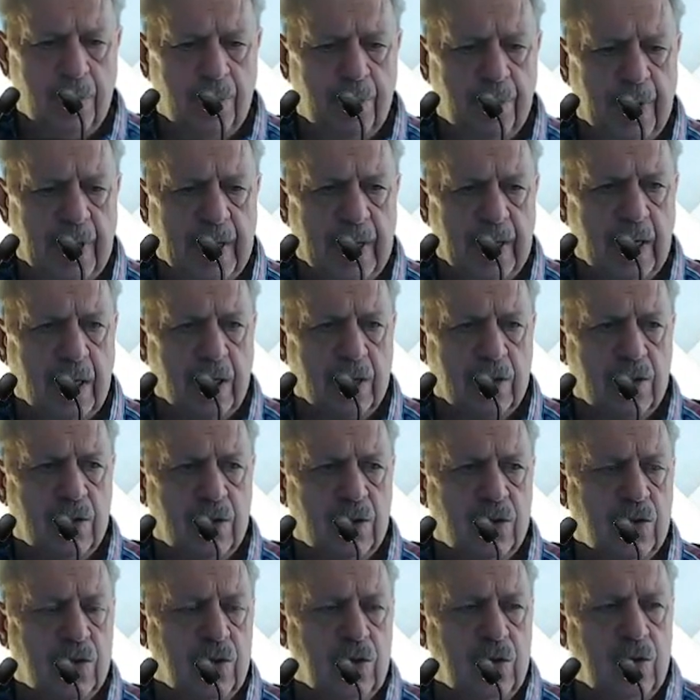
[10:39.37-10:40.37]

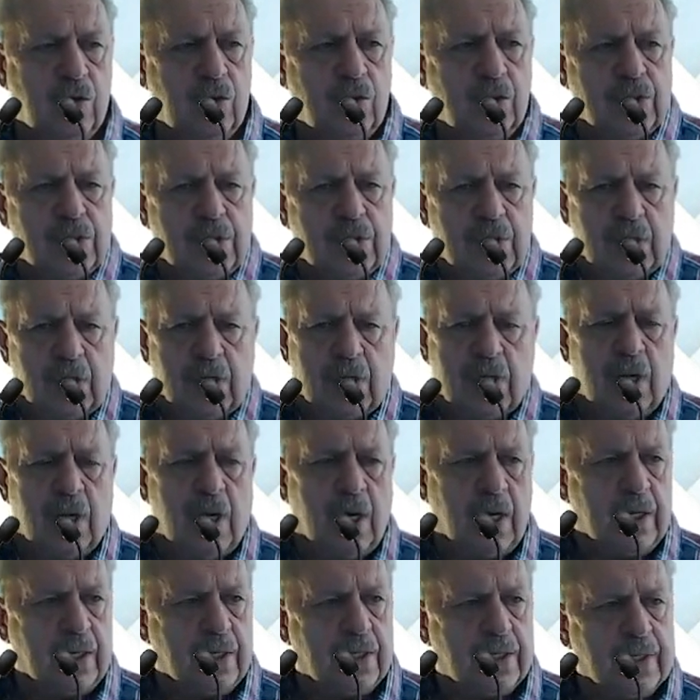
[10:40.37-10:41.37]
payout to you as the
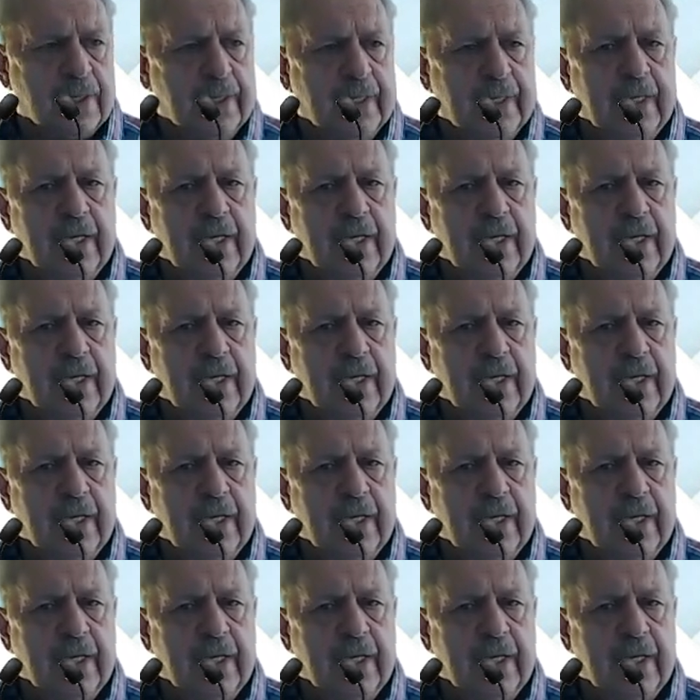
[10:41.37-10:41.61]
client.